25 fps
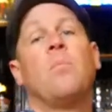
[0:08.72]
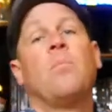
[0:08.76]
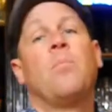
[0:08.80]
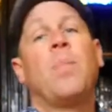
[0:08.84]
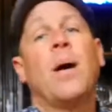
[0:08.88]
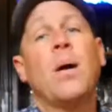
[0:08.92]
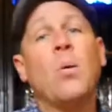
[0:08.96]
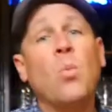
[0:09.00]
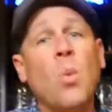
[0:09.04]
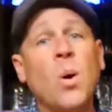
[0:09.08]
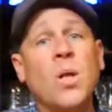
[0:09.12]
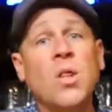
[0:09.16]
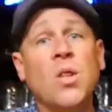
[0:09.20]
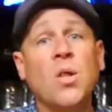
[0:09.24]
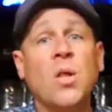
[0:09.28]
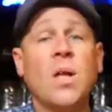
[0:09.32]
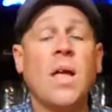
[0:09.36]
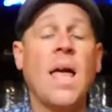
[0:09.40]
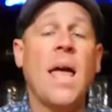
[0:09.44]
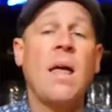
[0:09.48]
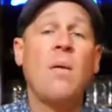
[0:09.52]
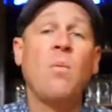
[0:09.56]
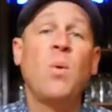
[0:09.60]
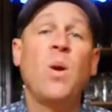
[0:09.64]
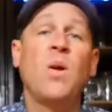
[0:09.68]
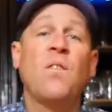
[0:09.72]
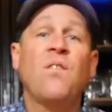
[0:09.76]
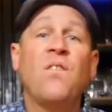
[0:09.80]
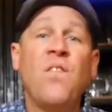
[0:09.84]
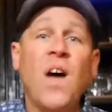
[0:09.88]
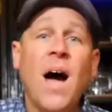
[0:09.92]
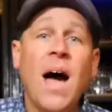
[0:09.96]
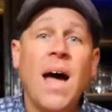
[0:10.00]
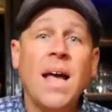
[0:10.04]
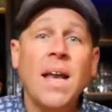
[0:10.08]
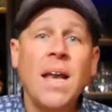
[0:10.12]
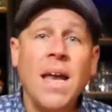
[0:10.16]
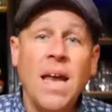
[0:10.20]
But what can we
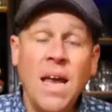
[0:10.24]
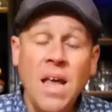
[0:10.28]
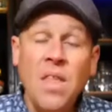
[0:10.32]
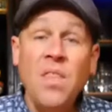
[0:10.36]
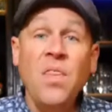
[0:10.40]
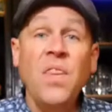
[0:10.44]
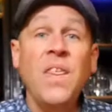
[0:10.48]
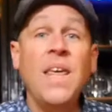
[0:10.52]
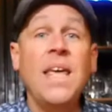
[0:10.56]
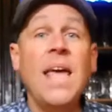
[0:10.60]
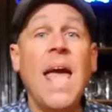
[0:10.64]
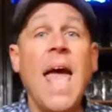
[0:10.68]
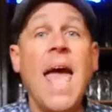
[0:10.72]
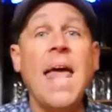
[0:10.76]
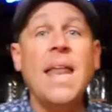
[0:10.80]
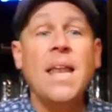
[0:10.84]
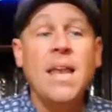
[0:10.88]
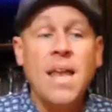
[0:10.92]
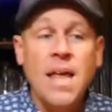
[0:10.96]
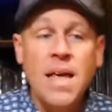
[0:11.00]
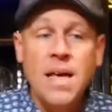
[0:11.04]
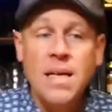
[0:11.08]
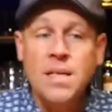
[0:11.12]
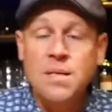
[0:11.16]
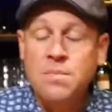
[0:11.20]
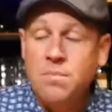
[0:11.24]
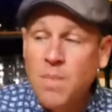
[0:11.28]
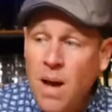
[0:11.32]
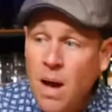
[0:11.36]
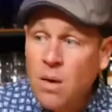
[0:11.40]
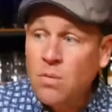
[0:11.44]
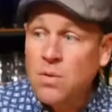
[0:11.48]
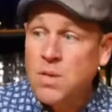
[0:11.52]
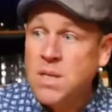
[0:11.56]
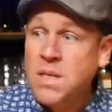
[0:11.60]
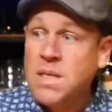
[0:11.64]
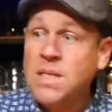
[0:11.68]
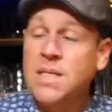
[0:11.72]
find in the Andes
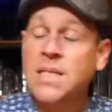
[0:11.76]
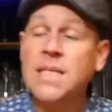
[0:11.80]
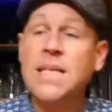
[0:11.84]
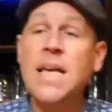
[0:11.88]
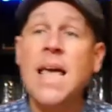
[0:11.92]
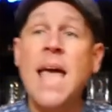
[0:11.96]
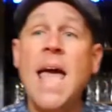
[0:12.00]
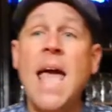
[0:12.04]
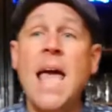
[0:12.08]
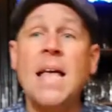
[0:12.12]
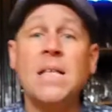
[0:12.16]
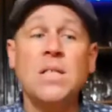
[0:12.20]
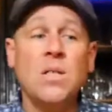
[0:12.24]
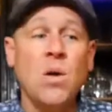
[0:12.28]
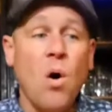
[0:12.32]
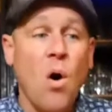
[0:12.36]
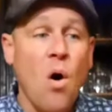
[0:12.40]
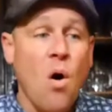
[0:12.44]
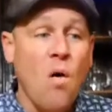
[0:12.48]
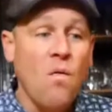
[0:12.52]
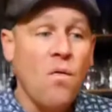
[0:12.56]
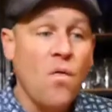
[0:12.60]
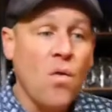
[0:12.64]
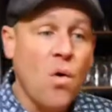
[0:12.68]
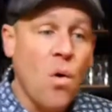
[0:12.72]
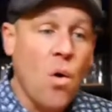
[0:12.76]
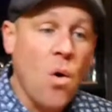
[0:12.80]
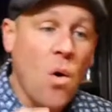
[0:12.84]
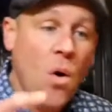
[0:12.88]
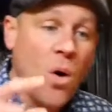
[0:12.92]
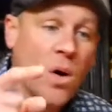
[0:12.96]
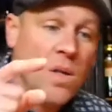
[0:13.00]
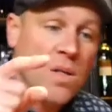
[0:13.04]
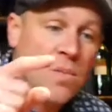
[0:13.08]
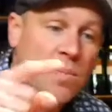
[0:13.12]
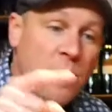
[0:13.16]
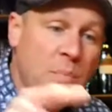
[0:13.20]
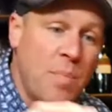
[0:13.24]
mountains? Yes, of
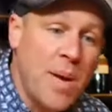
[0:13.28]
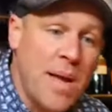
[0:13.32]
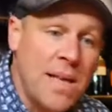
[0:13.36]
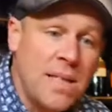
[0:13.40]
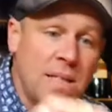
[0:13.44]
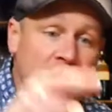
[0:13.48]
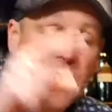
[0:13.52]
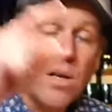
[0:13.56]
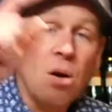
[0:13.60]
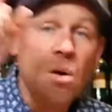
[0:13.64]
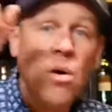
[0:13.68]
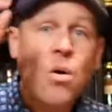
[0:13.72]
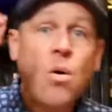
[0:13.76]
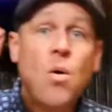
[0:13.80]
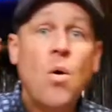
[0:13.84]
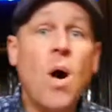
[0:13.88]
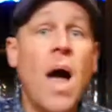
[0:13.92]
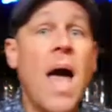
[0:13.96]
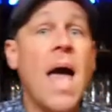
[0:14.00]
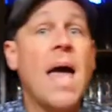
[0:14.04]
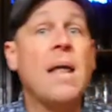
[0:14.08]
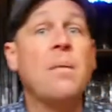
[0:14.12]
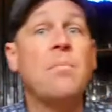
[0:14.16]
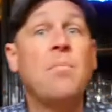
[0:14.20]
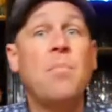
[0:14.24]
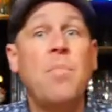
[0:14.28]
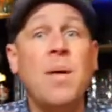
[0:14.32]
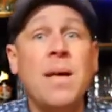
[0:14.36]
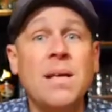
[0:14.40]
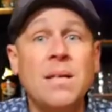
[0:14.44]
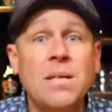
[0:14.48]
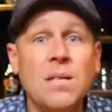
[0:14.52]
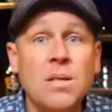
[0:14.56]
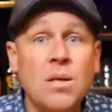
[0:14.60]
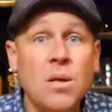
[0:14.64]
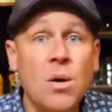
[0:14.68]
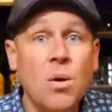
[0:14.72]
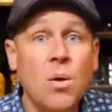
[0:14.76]
course, Pisco, and
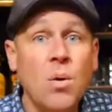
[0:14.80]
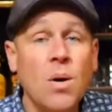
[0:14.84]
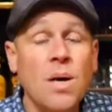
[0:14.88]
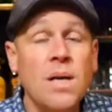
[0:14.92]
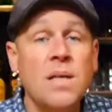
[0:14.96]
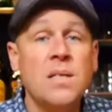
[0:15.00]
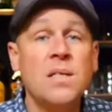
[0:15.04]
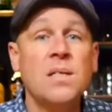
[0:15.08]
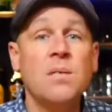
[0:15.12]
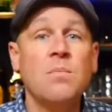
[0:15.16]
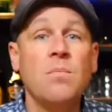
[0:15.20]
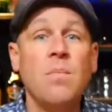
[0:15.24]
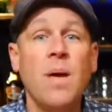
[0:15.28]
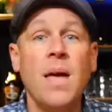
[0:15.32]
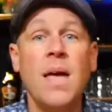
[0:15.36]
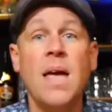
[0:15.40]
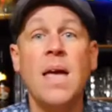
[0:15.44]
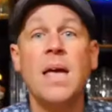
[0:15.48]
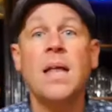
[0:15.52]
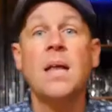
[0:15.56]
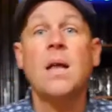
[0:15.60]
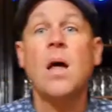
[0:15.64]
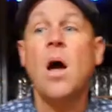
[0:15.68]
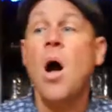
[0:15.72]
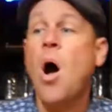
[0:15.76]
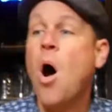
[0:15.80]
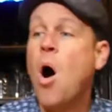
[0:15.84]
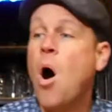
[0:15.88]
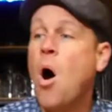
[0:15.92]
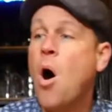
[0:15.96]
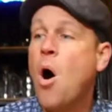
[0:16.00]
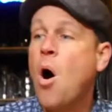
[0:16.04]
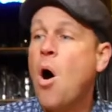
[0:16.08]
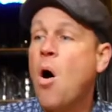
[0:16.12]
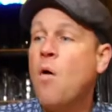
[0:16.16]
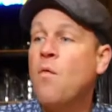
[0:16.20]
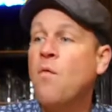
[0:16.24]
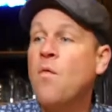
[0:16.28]
Pisco is made
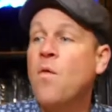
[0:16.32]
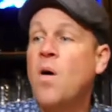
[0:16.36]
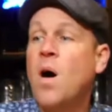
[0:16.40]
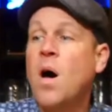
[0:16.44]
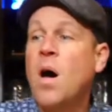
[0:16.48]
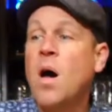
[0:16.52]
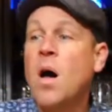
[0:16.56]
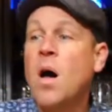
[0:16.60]
of